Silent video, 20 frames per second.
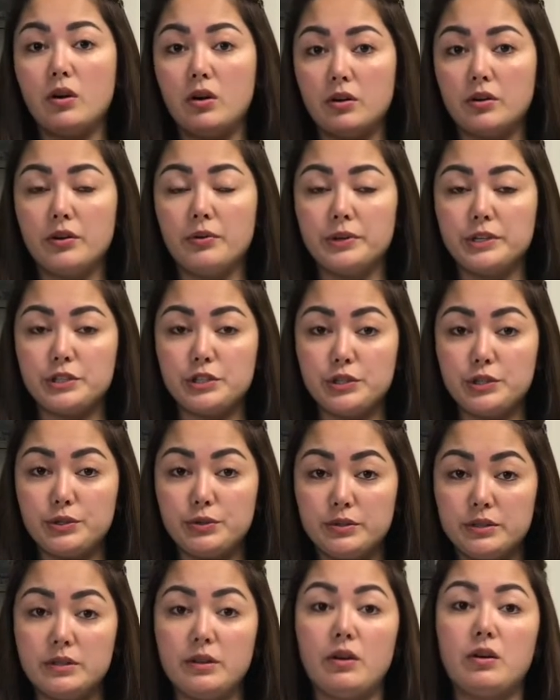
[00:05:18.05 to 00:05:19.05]
are going to
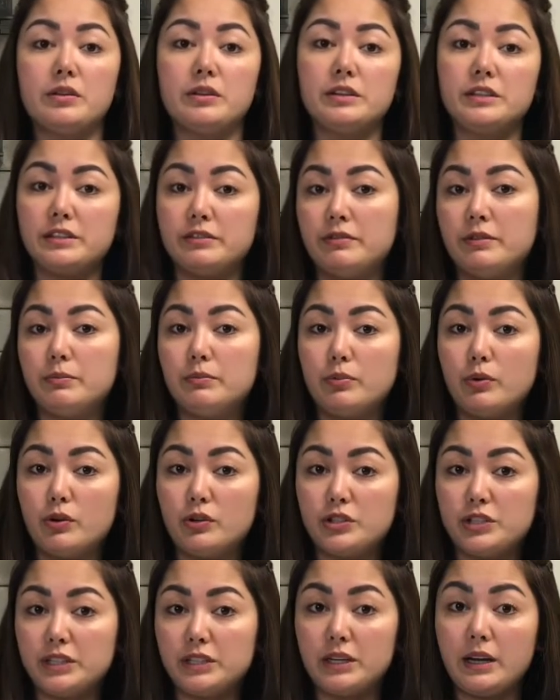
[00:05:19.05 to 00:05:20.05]
use it on a different
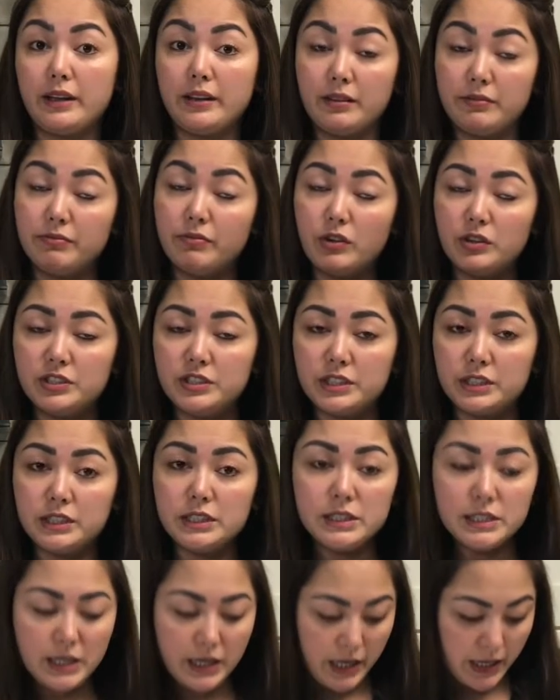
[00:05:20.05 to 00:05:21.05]
project like a
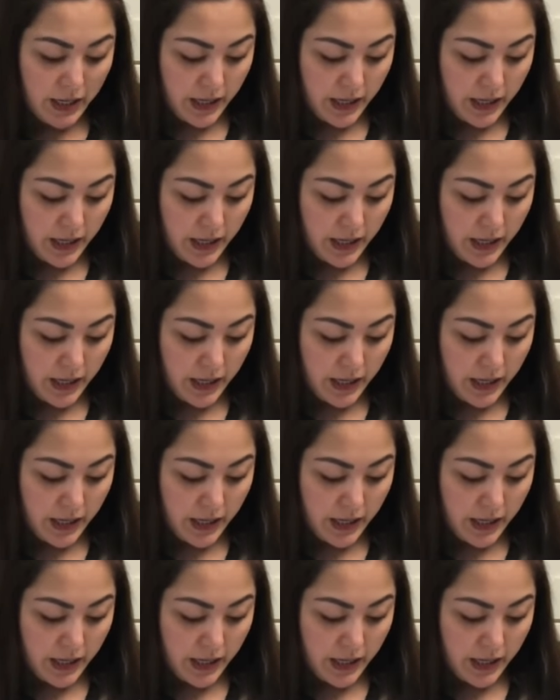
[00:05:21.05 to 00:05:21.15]
fondant.